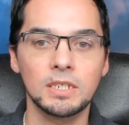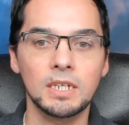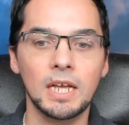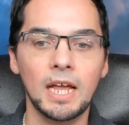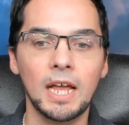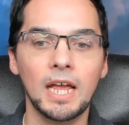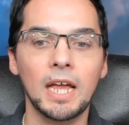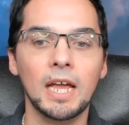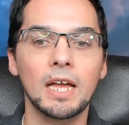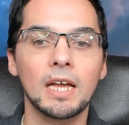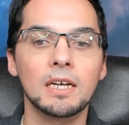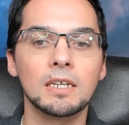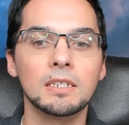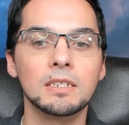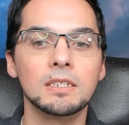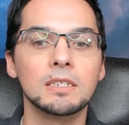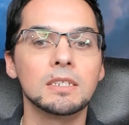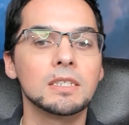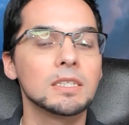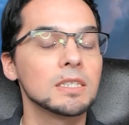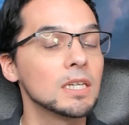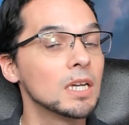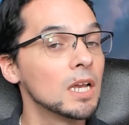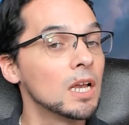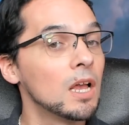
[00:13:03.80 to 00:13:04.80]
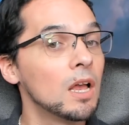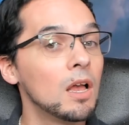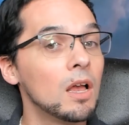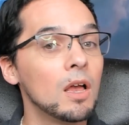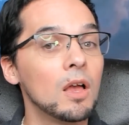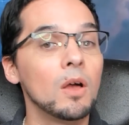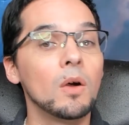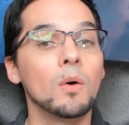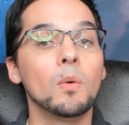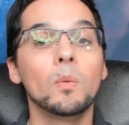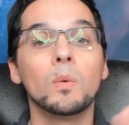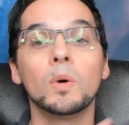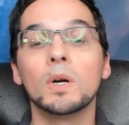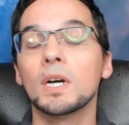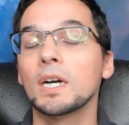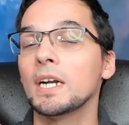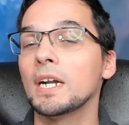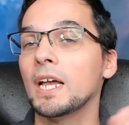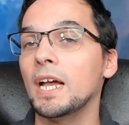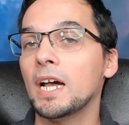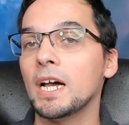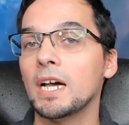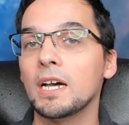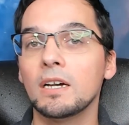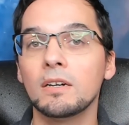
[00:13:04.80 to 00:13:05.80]
And we're going to
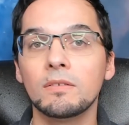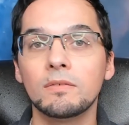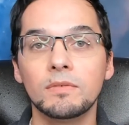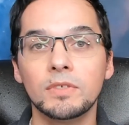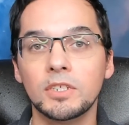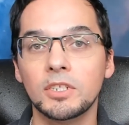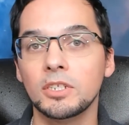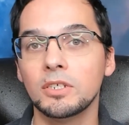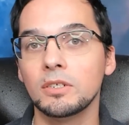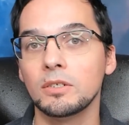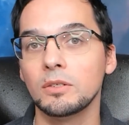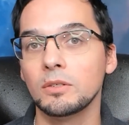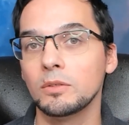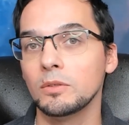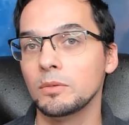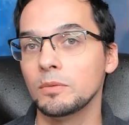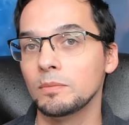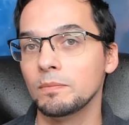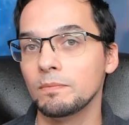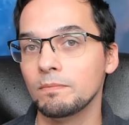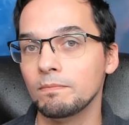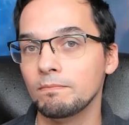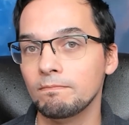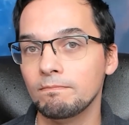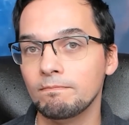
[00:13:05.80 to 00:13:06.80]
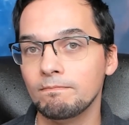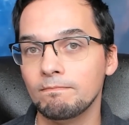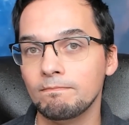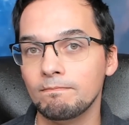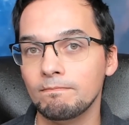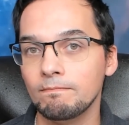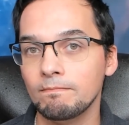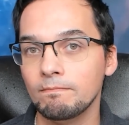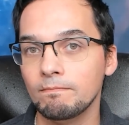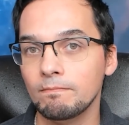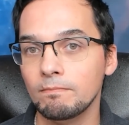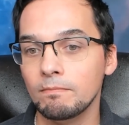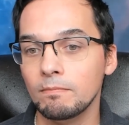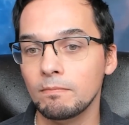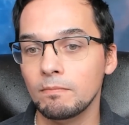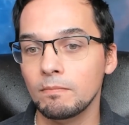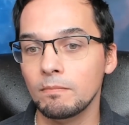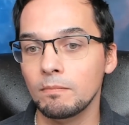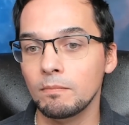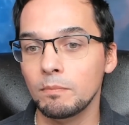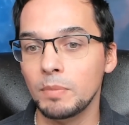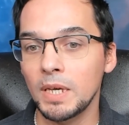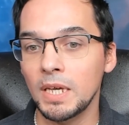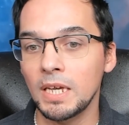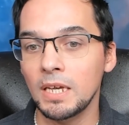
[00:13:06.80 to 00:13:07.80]
have to
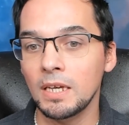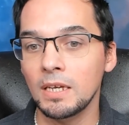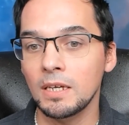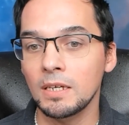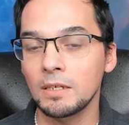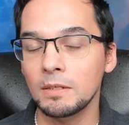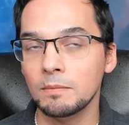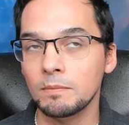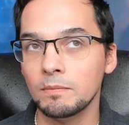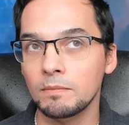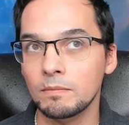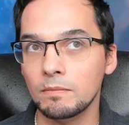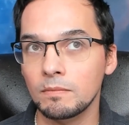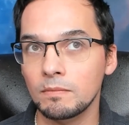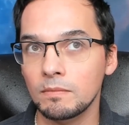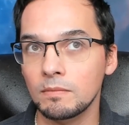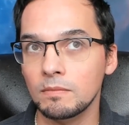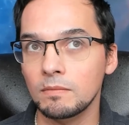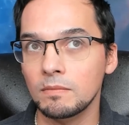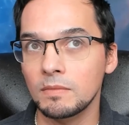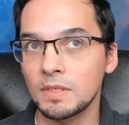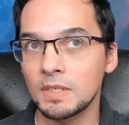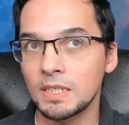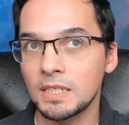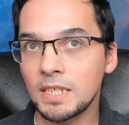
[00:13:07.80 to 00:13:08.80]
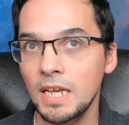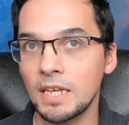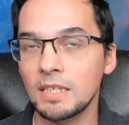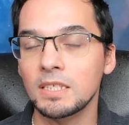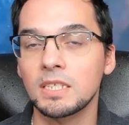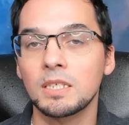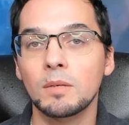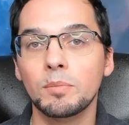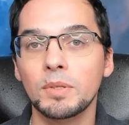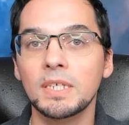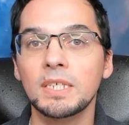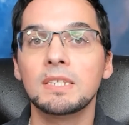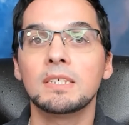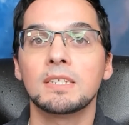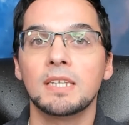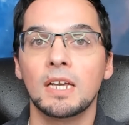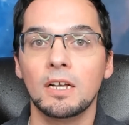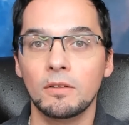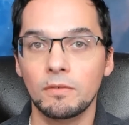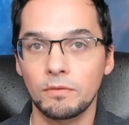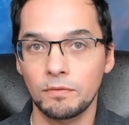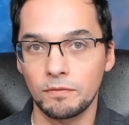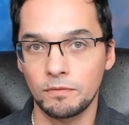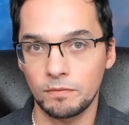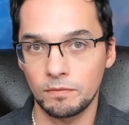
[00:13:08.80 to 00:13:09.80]
be sensibly
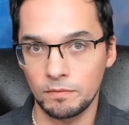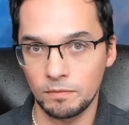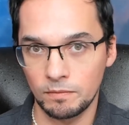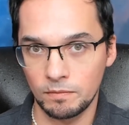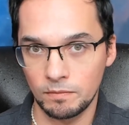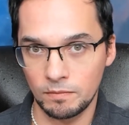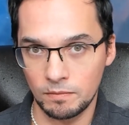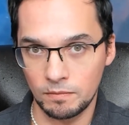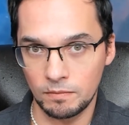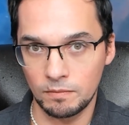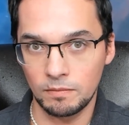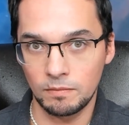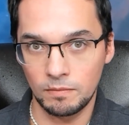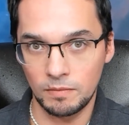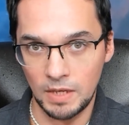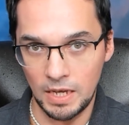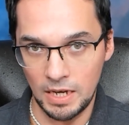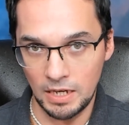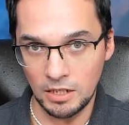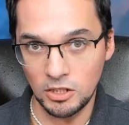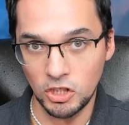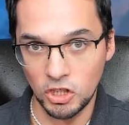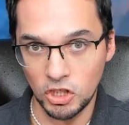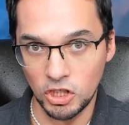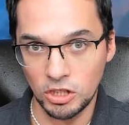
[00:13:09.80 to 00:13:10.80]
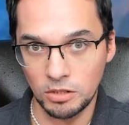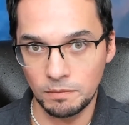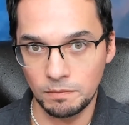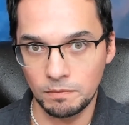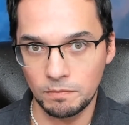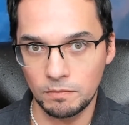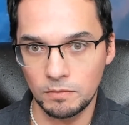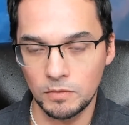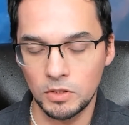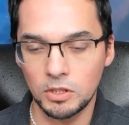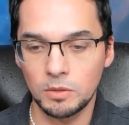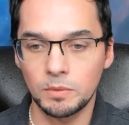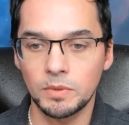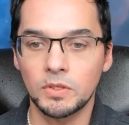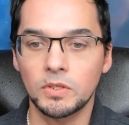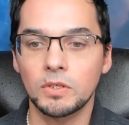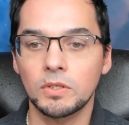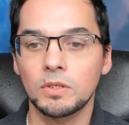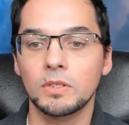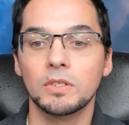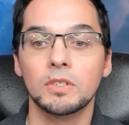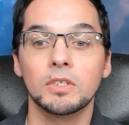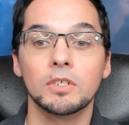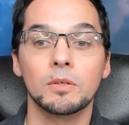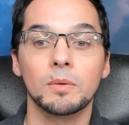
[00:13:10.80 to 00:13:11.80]
self-ish to a
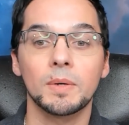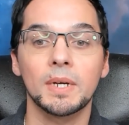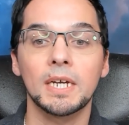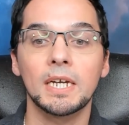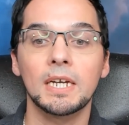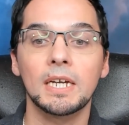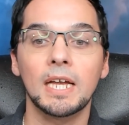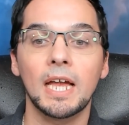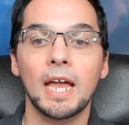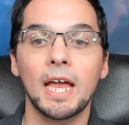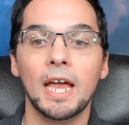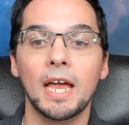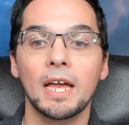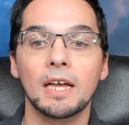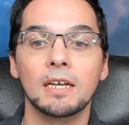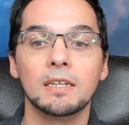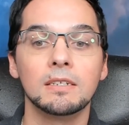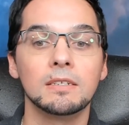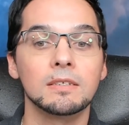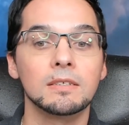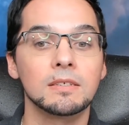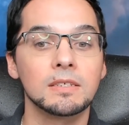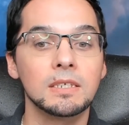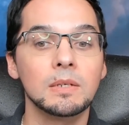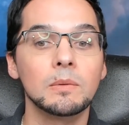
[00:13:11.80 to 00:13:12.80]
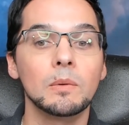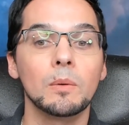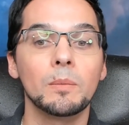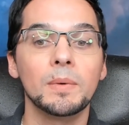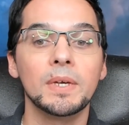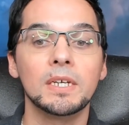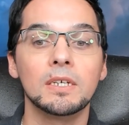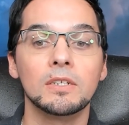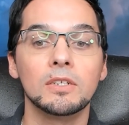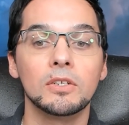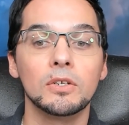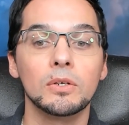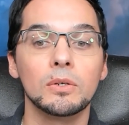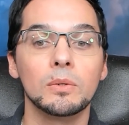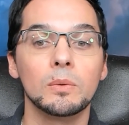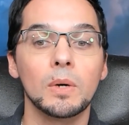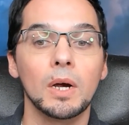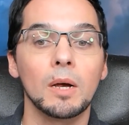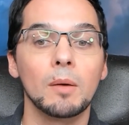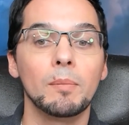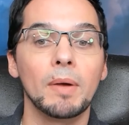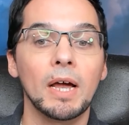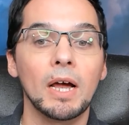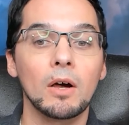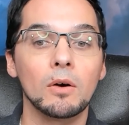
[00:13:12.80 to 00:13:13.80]
certain degree and see what we can do
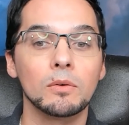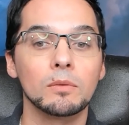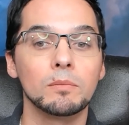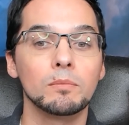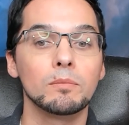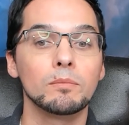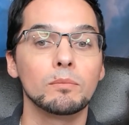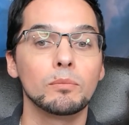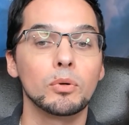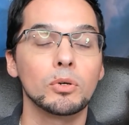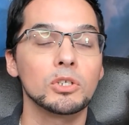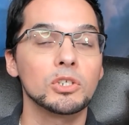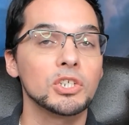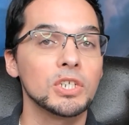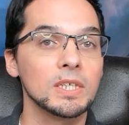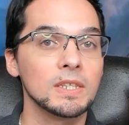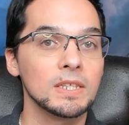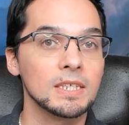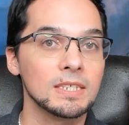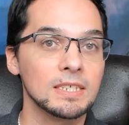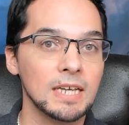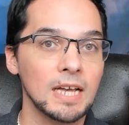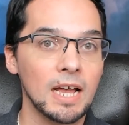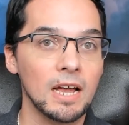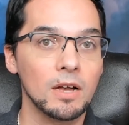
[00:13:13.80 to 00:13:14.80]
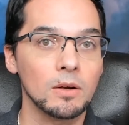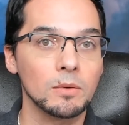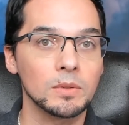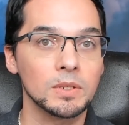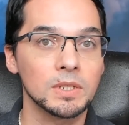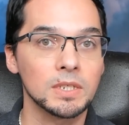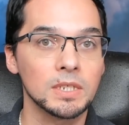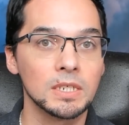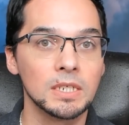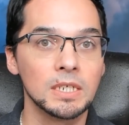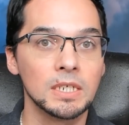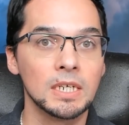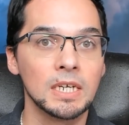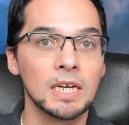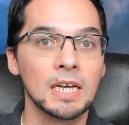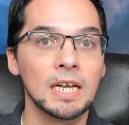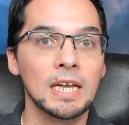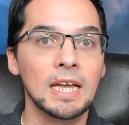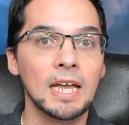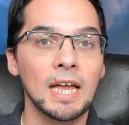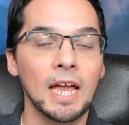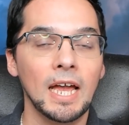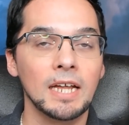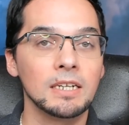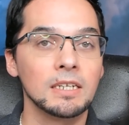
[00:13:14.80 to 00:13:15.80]
about pushing this out
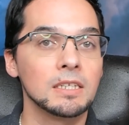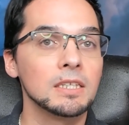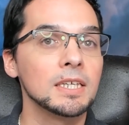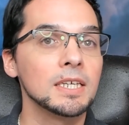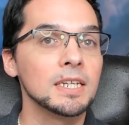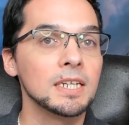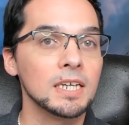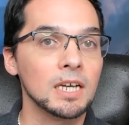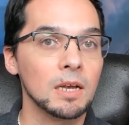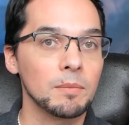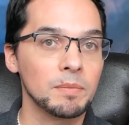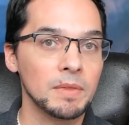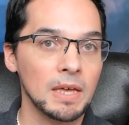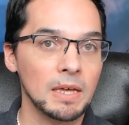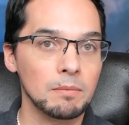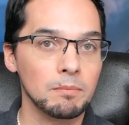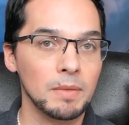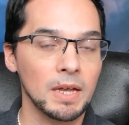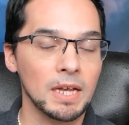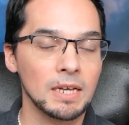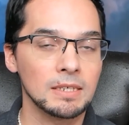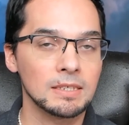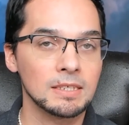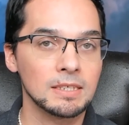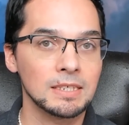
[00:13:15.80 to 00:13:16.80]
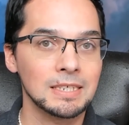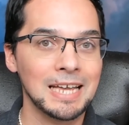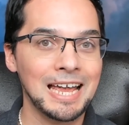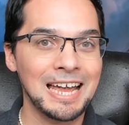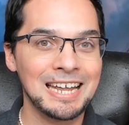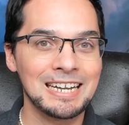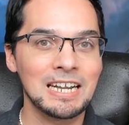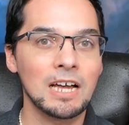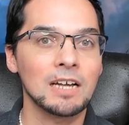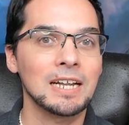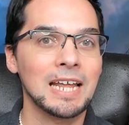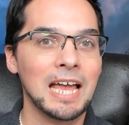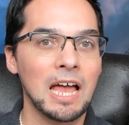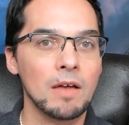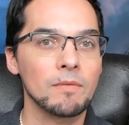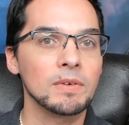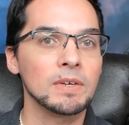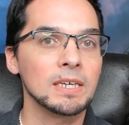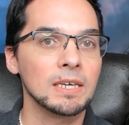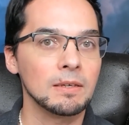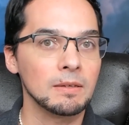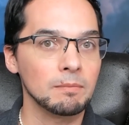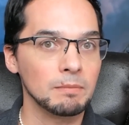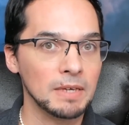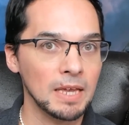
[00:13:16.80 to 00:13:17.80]
and cleaning up that mess and not having
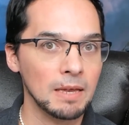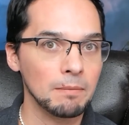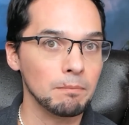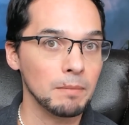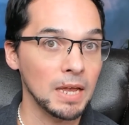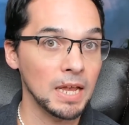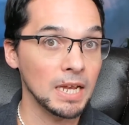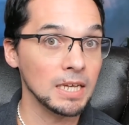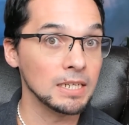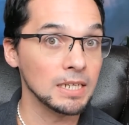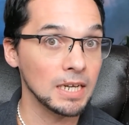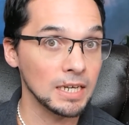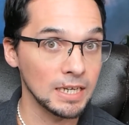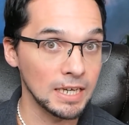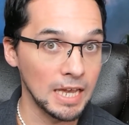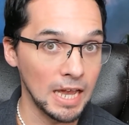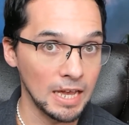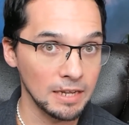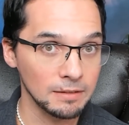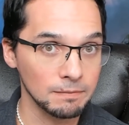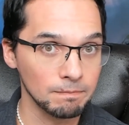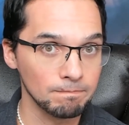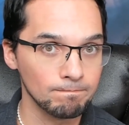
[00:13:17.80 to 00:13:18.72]
it get made again.